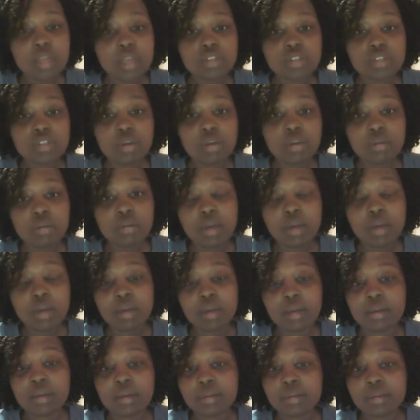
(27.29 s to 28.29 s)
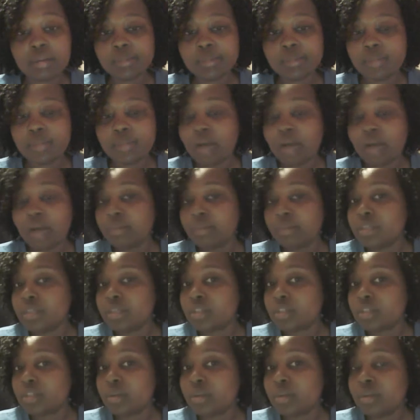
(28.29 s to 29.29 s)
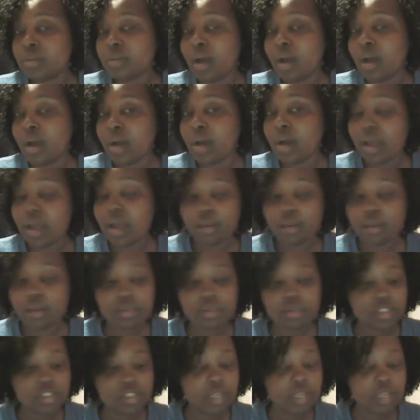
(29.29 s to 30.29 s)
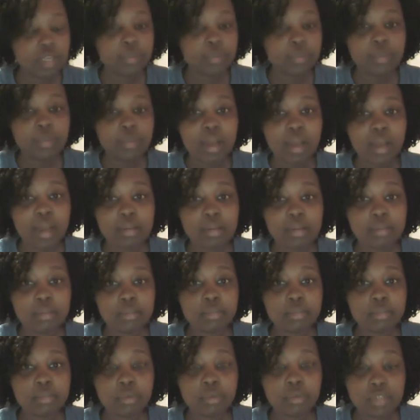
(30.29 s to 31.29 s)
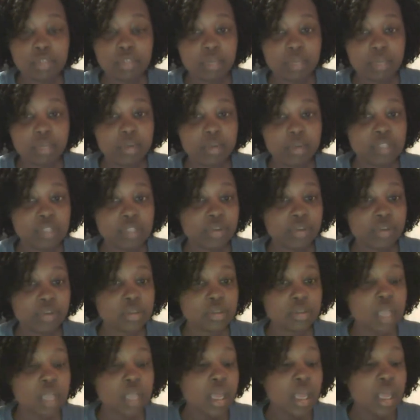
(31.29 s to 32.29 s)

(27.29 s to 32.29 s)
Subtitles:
So I'll be showing you how I shampoo my crochet braids first,